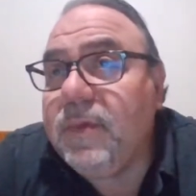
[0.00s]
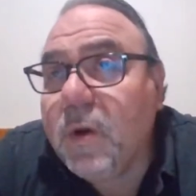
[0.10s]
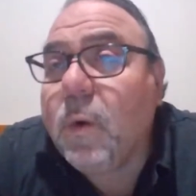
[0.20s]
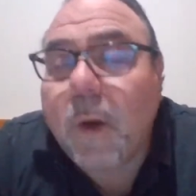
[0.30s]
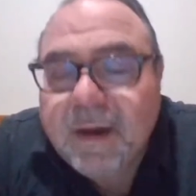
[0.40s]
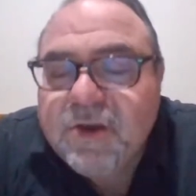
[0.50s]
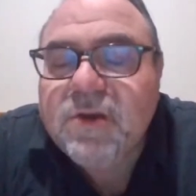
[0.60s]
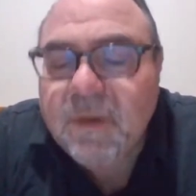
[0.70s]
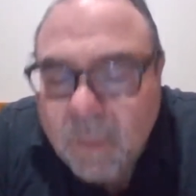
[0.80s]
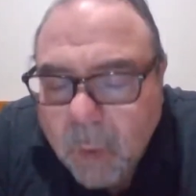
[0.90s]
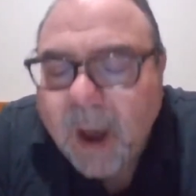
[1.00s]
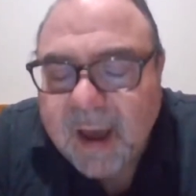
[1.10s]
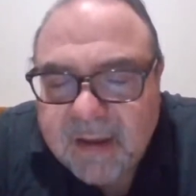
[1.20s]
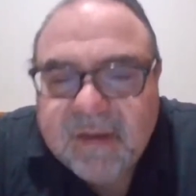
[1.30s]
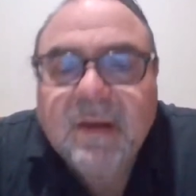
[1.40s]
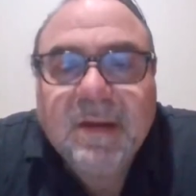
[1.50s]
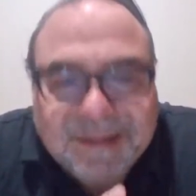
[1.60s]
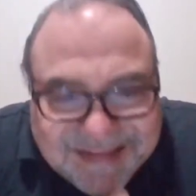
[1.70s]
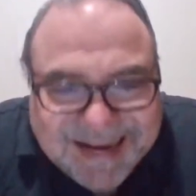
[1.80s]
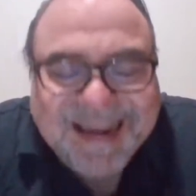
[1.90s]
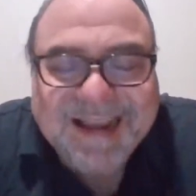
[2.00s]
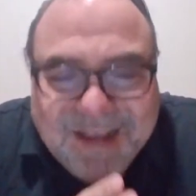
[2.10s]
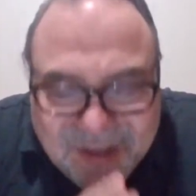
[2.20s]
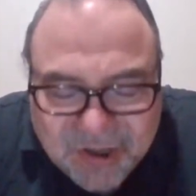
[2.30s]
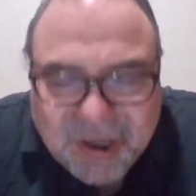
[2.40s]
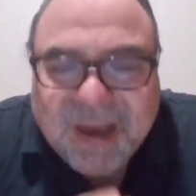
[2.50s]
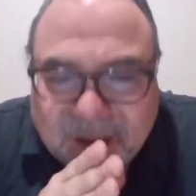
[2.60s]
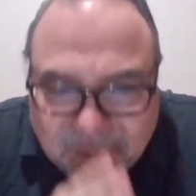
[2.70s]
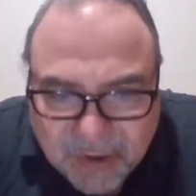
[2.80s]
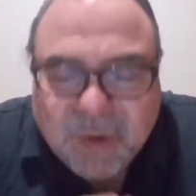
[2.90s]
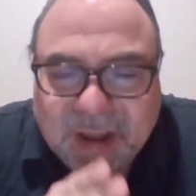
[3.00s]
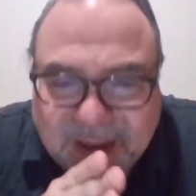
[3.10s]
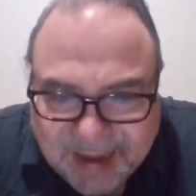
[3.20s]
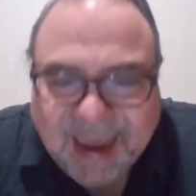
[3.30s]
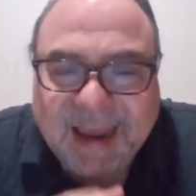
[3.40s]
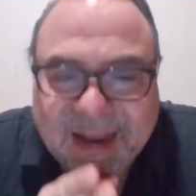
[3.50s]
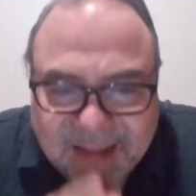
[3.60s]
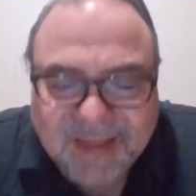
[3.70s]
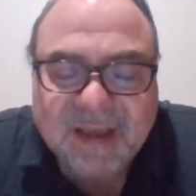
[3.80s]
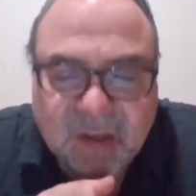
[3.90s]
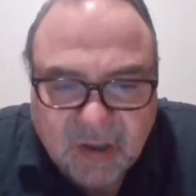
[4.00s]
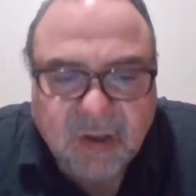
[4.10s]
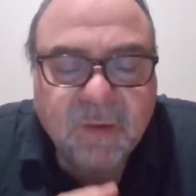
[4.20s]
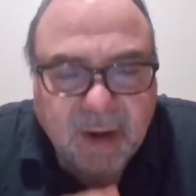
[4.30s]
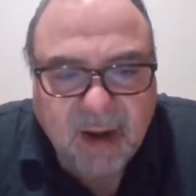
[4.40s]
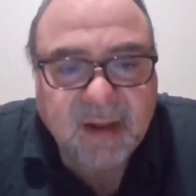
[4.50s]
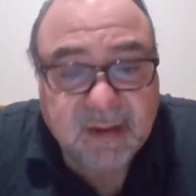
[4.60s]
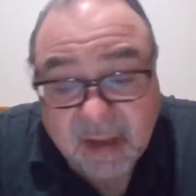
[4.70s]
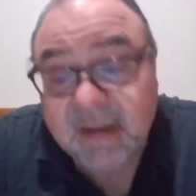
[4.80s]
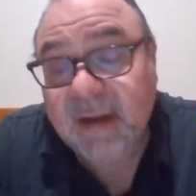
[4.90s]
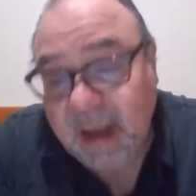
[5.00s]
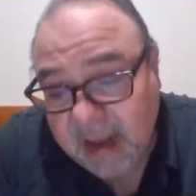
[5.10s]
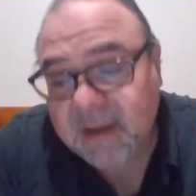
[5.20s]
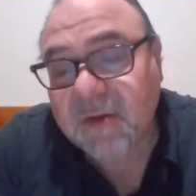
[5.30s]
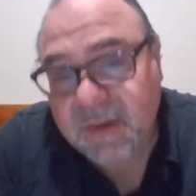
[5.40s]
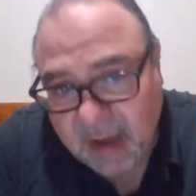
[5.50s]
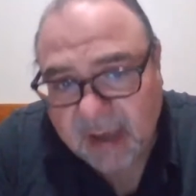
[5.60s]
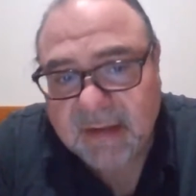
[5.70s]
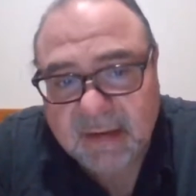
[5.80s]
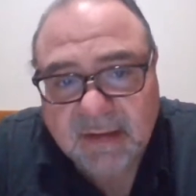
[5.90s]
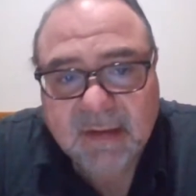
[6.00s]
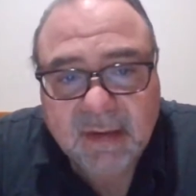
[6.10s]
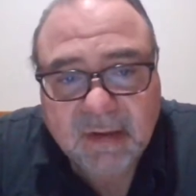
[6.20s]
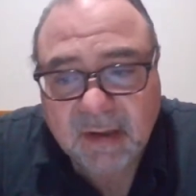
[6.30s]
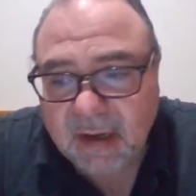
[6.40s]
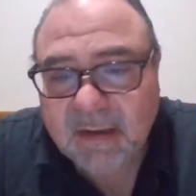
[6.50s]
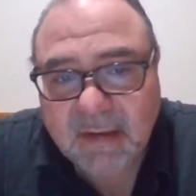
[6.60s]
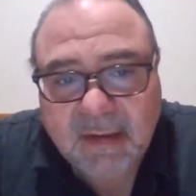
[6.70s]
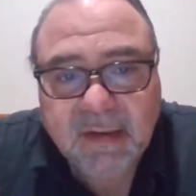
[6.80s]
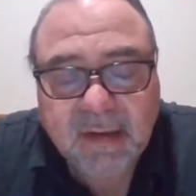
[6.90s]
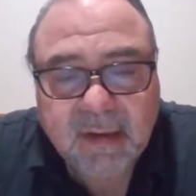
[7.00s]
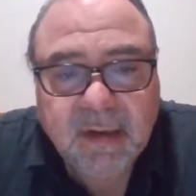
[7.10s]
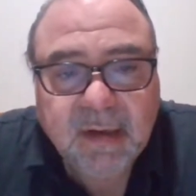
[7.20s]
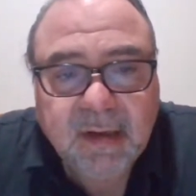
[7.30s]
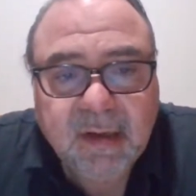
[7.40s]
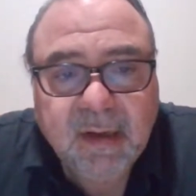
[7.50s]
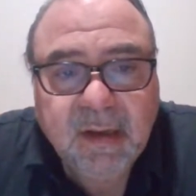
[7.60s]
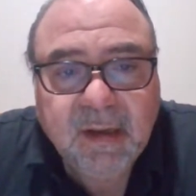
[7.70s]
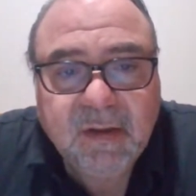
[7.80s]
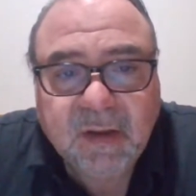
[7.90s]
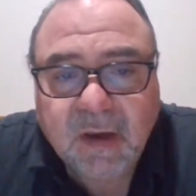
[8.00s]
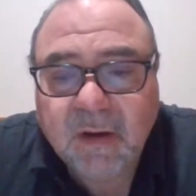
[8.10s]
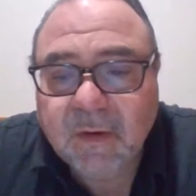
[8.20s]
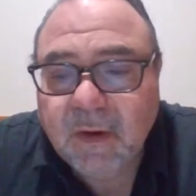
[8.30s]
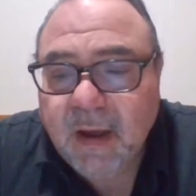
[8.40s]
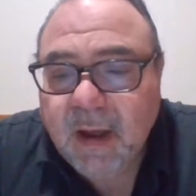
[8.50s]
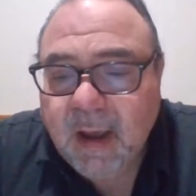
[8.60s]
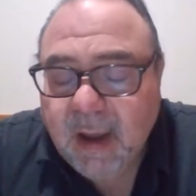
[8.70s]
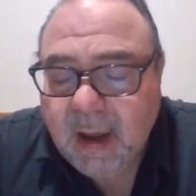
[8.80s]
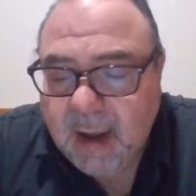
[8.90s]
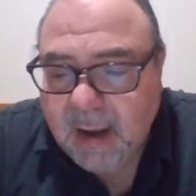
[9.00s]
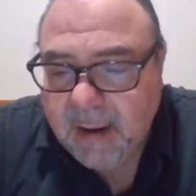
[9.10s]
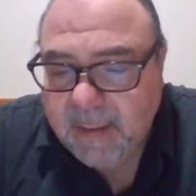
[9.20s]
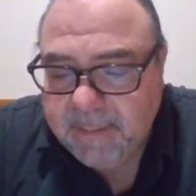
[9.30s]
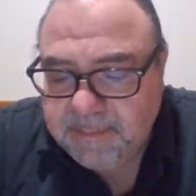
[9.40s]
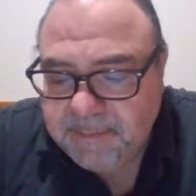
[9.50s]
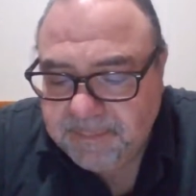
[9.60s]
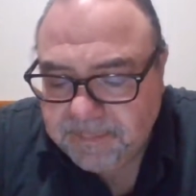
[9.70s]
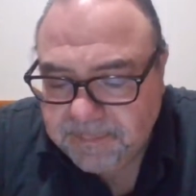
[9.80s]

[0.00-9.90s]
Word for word: the question was, did she communicate this to you in '86? And the answer is yes. She did. So I'm